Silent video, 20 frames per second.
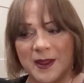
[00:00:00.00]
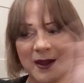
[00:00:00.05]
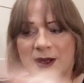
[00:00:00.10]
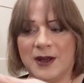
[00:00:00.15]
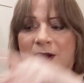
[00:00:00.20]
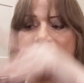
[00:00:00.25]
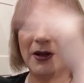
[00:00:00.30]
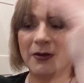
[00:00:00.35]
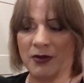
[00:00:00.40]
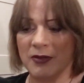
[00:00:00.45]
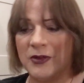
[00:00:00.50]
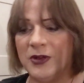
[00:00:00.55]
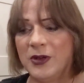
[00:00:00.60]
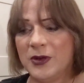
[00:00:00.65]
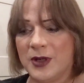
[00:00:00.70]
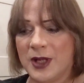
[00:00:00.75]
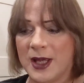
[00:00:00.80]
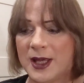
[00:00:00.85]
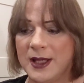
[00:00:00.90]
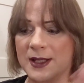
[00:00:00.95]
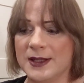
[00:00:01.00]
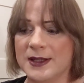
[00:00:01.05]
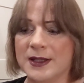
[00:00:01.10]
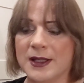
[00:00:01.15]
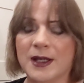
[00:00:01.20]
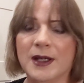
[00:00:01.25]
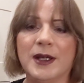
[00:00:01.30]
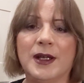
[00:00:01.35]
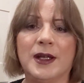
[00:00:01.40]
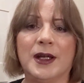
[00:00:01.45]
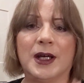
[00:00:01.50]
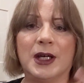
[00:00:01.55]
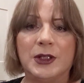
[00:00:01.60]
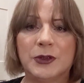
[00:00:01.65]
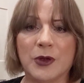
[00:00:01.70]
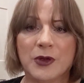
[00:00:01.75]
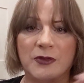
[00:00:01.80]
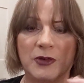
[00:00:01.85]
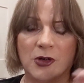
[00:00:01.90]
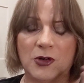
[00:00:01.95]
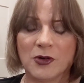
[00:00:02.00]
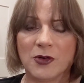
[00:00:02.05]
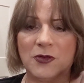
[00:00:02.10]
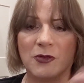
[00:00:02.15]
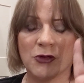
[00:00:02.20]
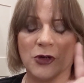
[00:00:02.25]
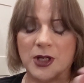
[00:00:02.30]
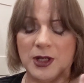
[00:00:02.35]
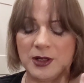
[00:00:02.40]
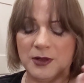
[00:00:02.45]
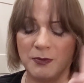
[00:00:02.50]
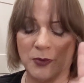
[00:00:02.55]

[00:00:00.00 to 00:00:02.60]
in another few days I'll do it for all 3